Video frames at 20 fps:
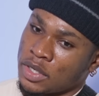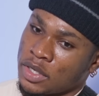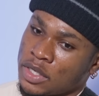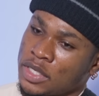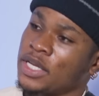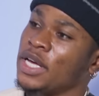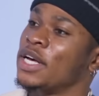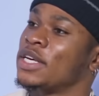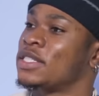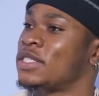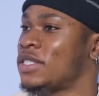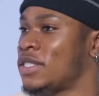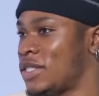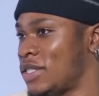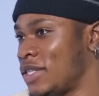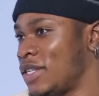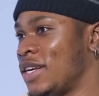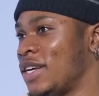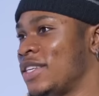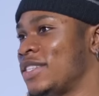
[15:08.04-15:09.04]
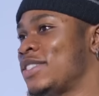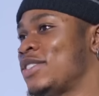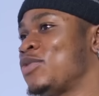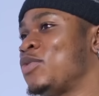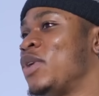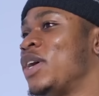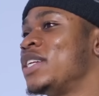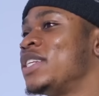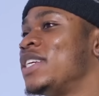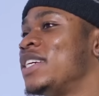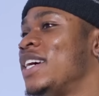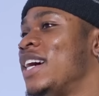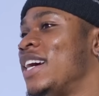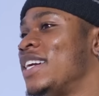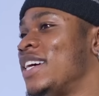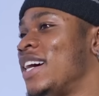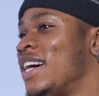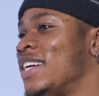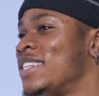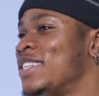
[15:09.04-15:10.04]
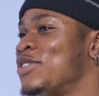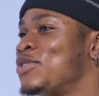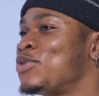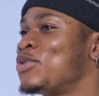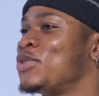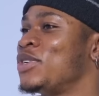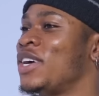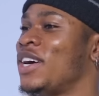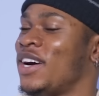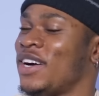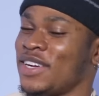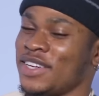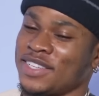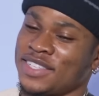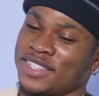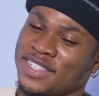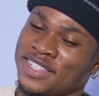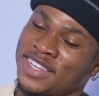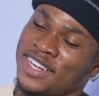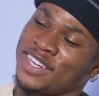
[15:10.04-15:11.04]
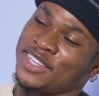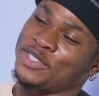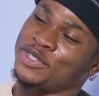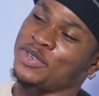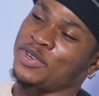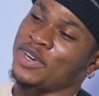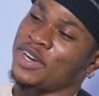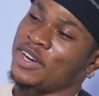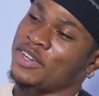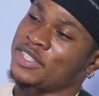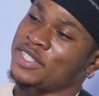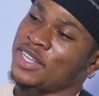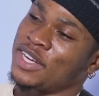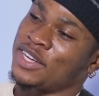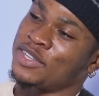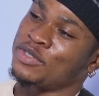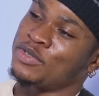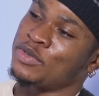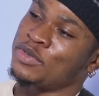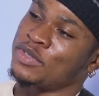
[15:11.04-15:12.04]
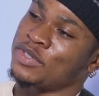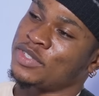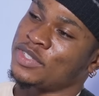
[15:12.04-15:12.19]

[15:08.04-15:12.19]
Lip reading: Yes, Wanni and Handi too, yeah. Mm. They are strong outside too.